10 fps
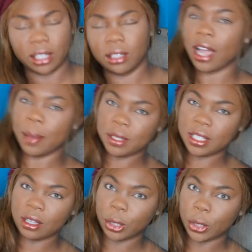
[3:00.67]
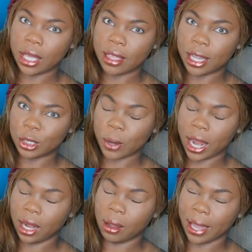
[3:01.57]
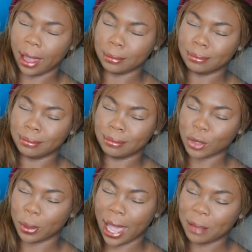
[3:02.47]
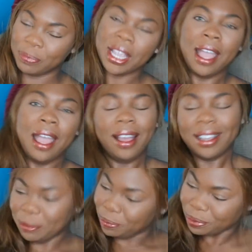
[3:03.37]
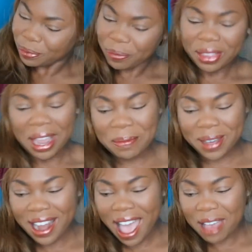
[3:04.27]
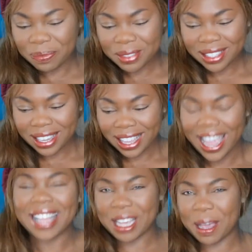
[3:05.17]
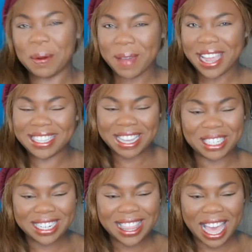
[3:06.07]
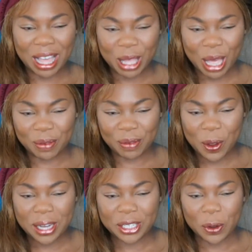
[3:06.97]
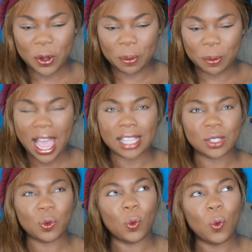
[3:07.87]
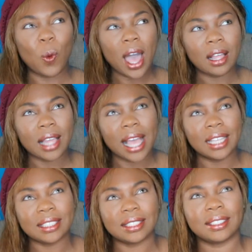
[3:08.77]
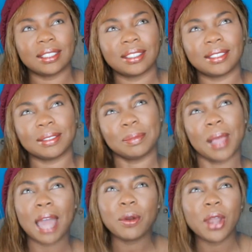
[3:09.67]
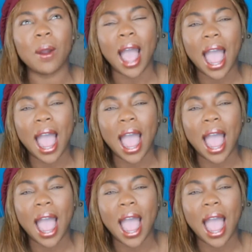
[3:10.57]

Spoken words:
Look, I'm still learning things, right? Okay. But it's come to my attention that a lot of you don't know me as well as I don't know.